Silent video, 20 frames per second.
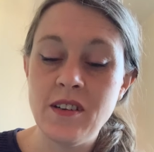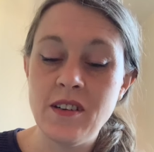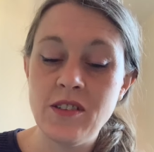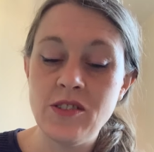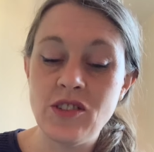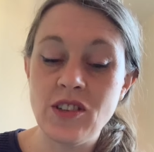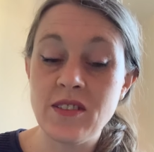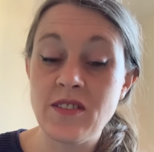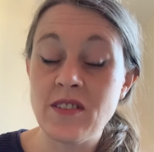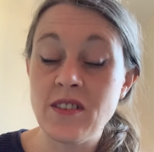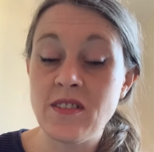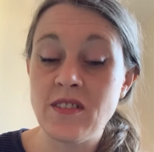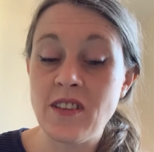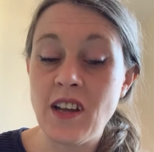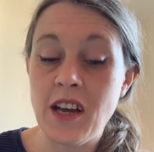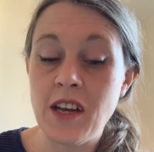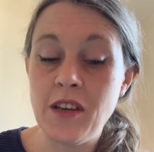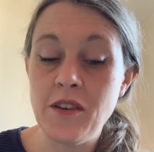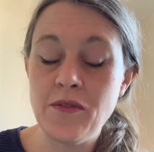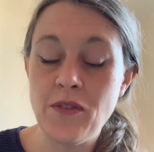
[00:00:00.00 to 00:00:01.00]
Just as
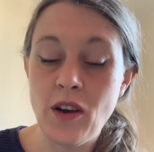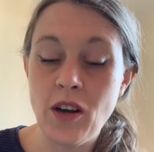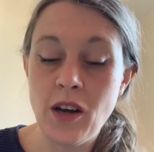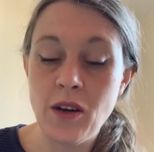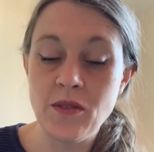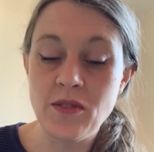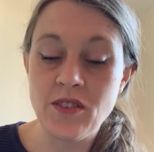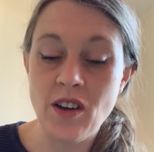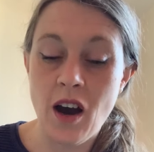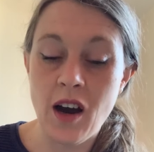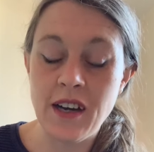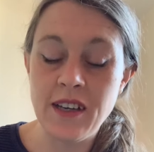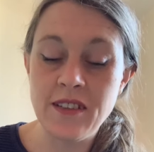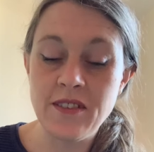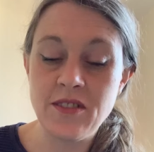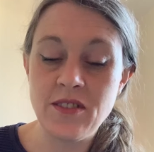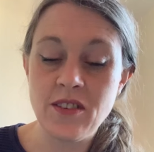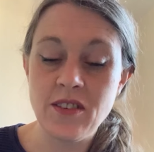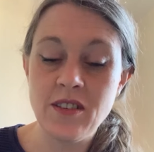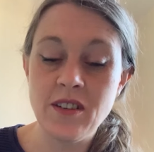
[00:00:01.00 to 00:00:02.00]
day follows
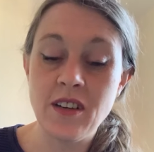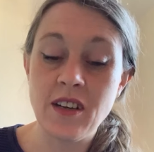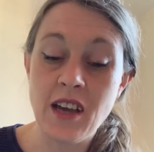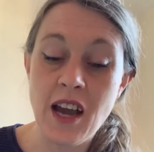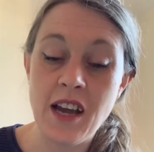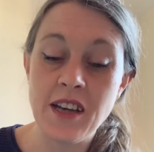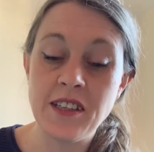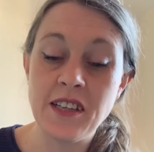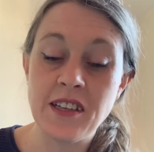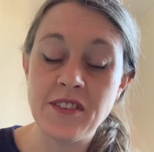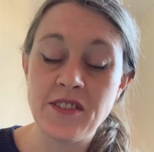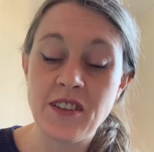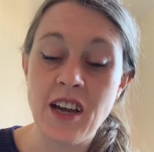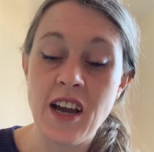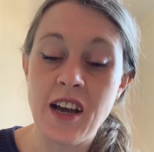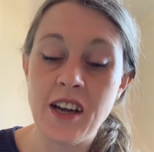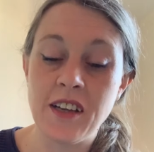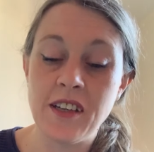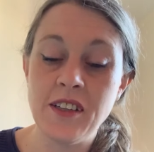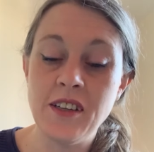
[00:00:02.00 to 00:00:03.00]
night, again and
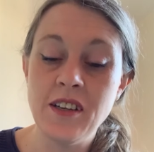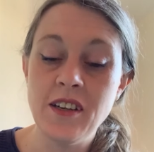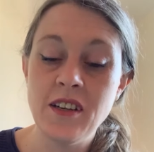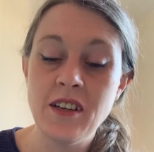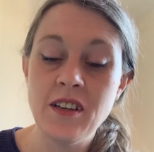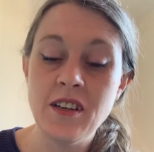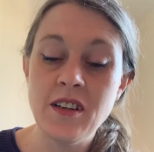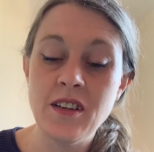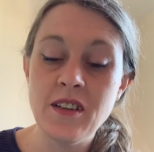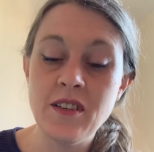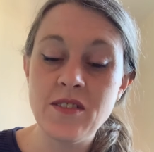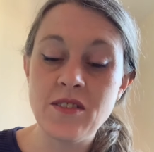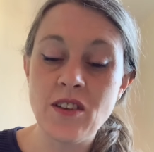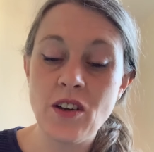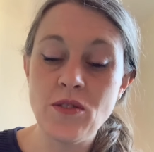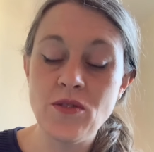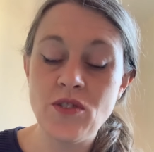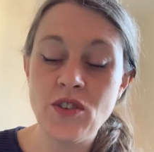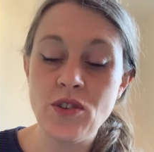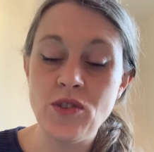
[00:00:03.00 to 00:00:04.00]
again,
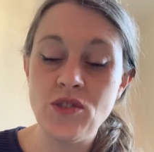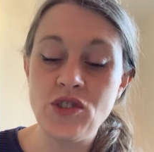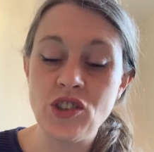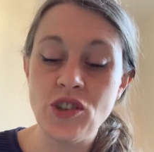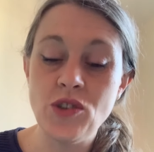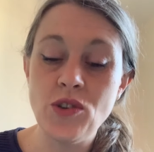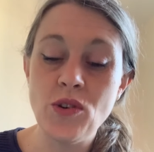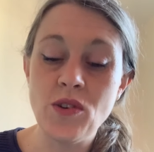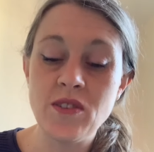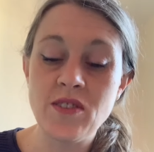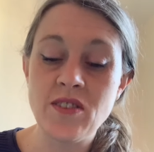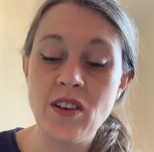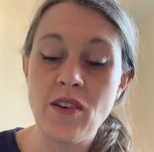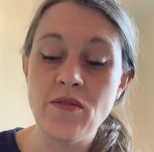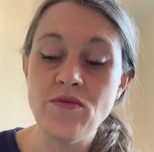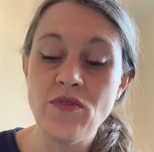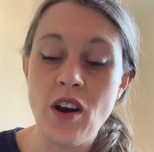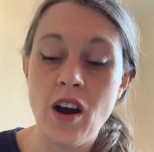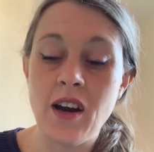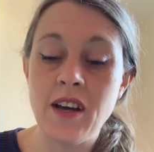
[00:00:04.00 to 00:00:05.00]
so too shall your
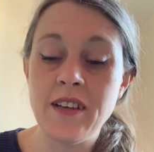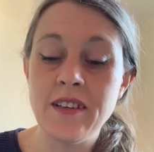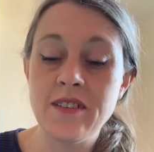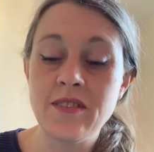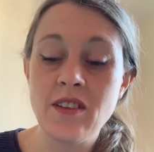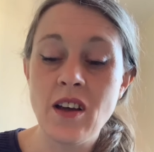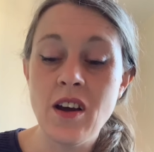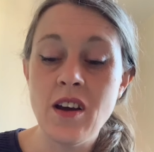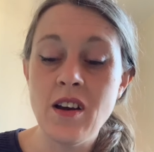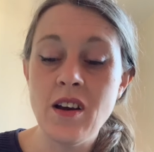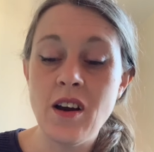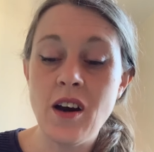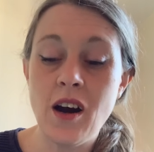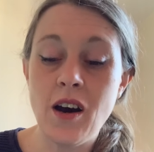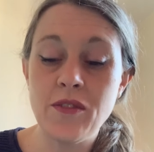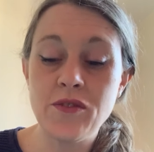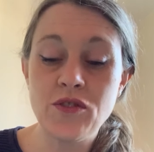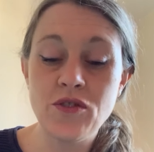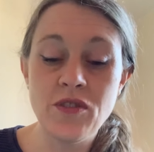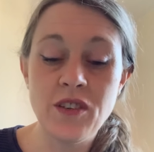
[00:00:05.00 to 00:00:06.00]
sun rise
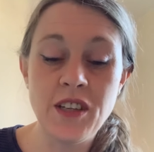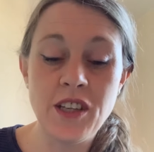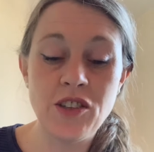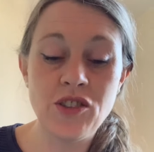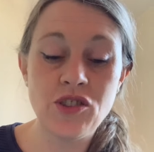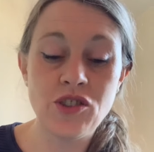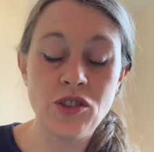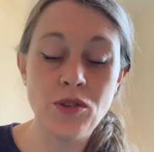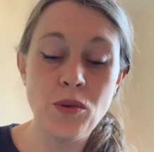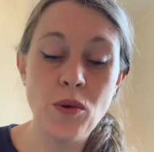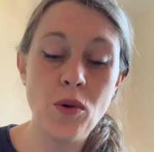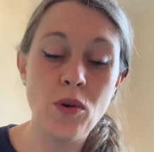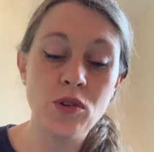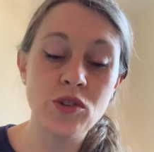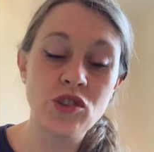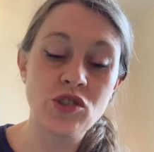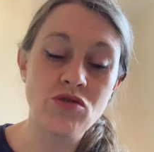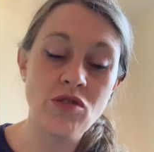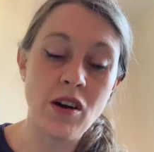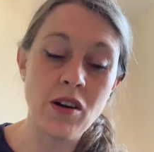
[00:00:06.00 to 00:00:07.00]
after an issue or
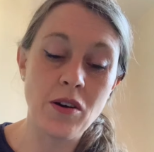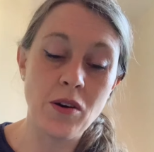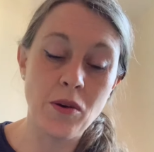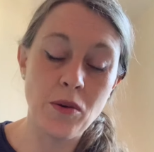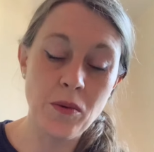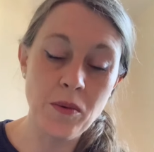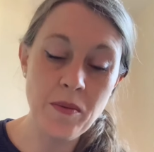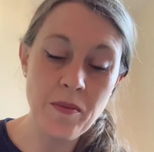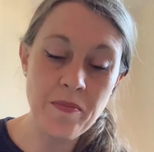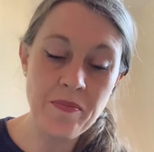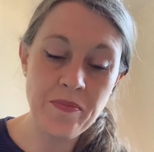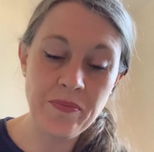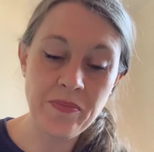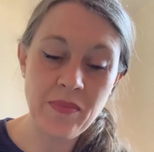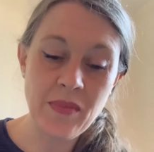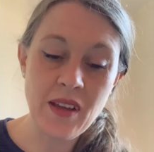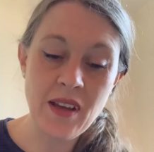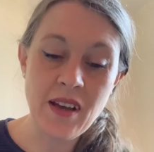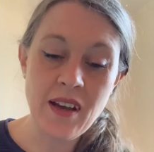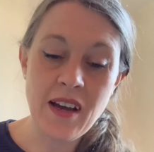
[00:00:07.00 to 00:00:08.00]
struggle.
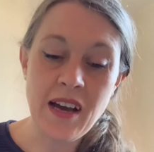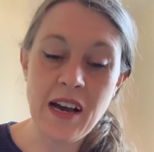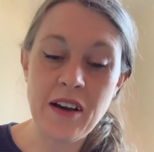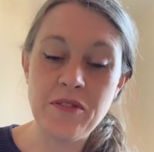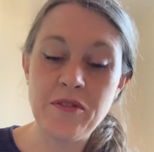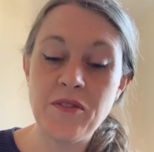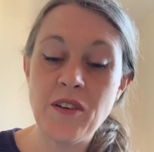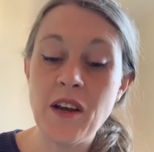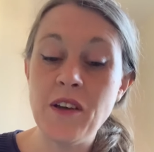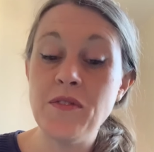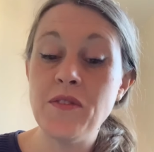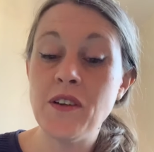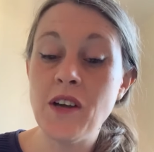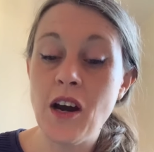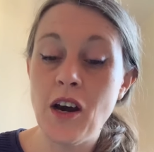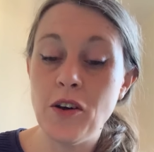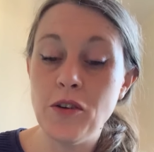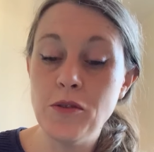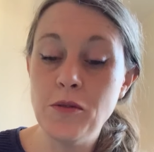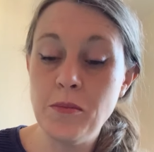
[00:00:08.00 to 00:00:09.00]
Have faith and
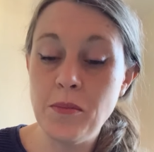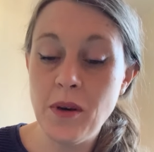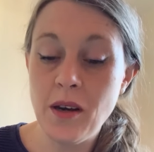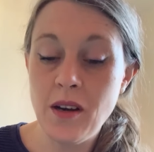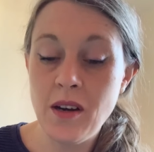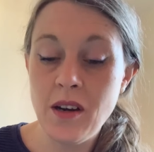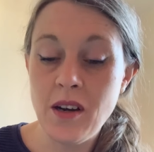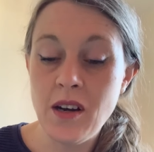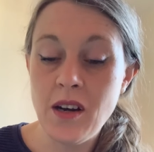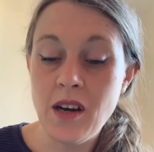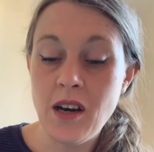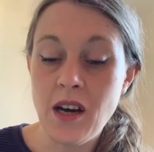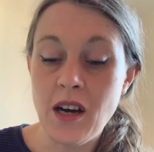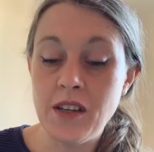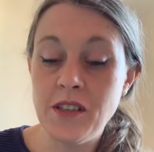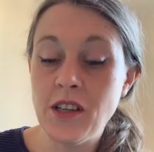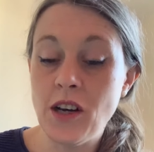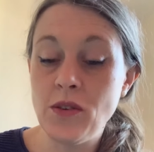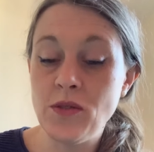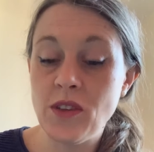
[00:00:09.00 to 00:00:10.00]
hope,
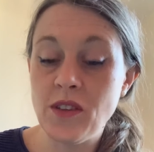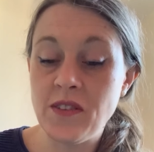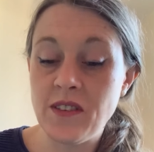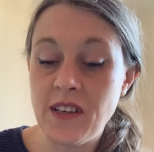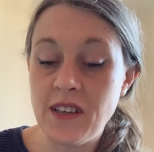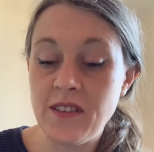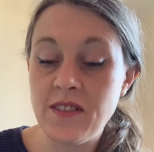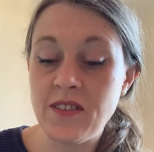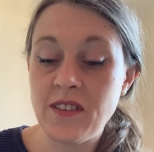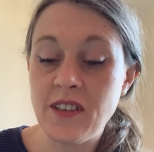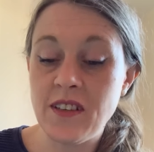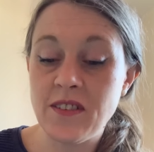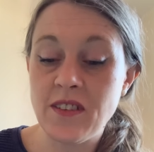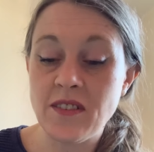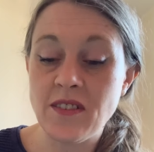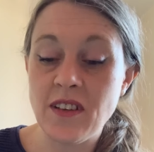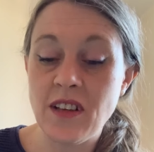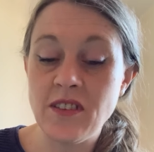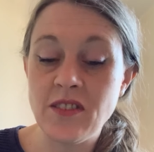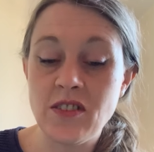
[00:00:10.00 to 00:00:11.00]
and know that this is a
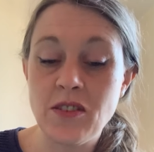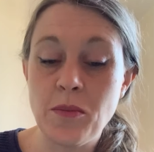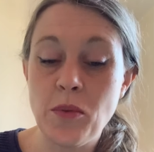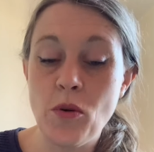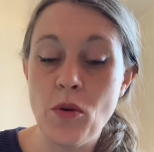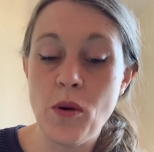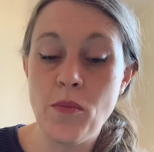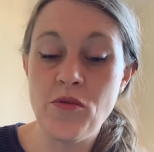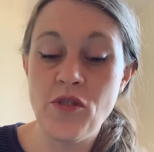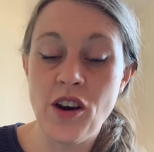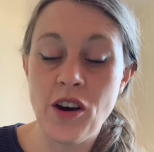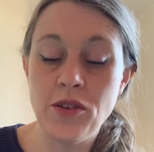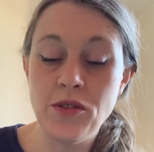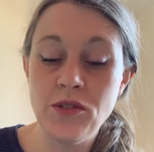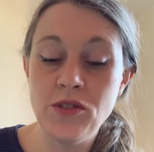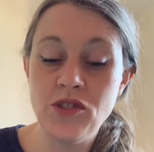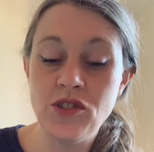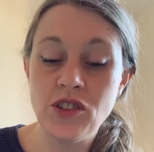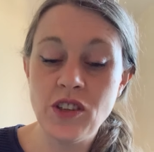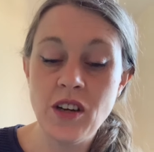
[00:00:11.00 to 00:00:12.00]
sensible
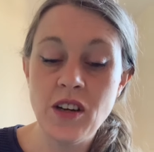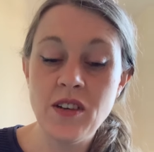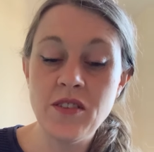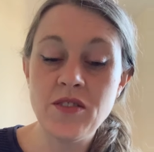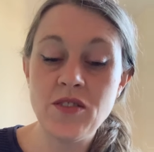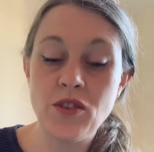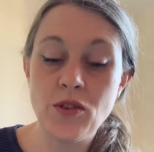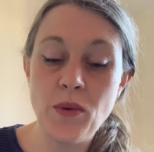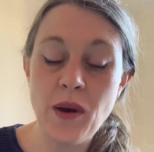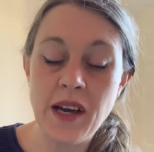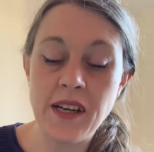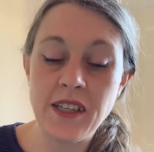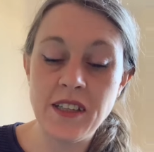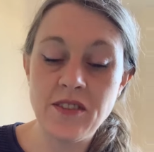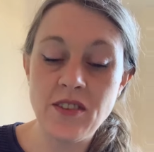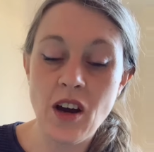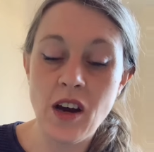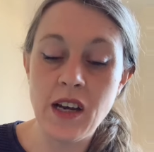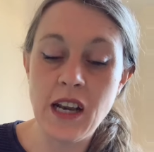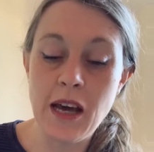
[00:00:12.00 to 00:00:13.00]
approach to any
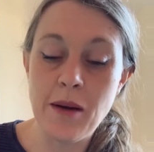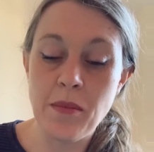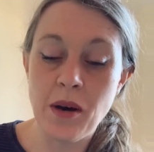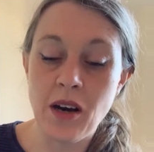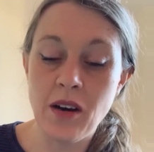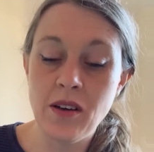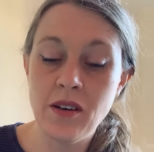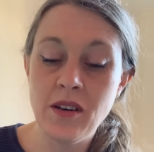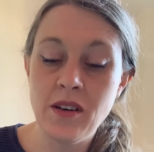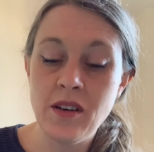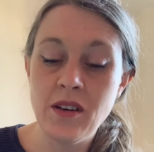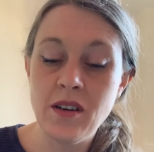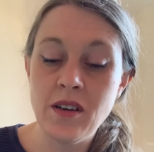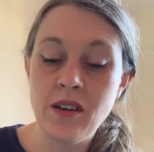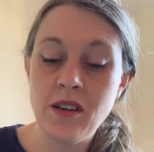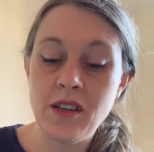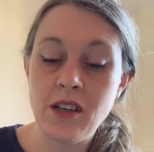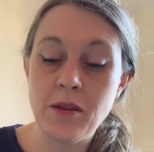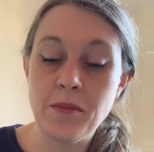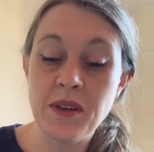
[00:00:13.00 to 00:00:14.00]
dilemma,
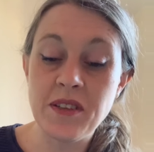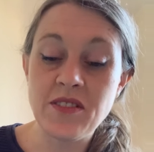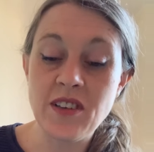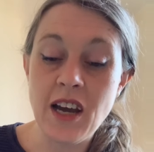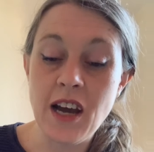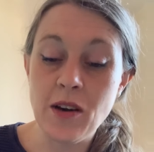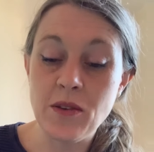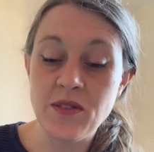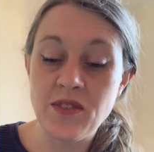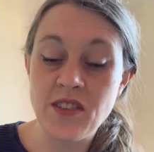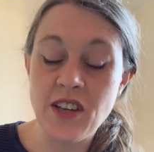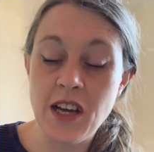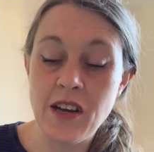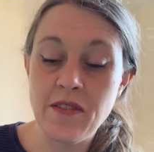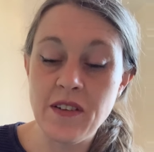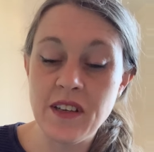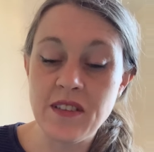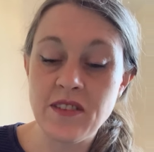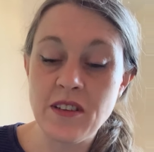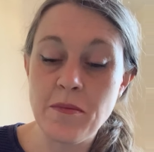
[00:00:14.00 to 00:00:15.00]
no matter how
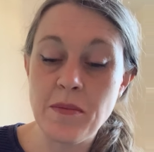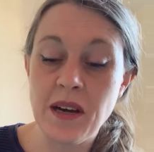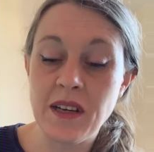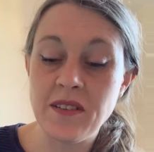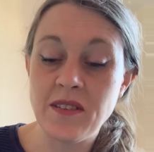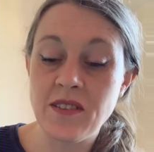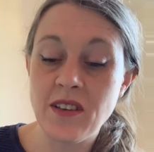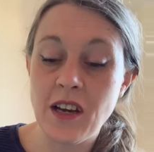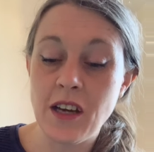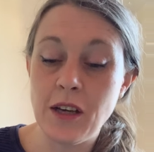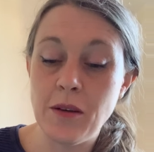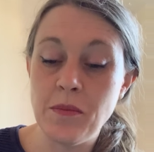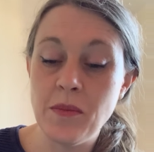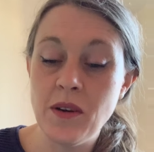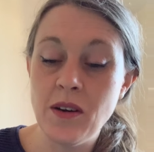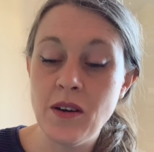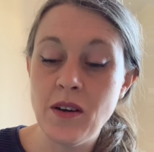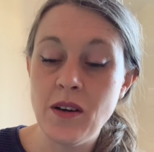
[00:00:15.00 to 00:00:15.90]
serious it may seem.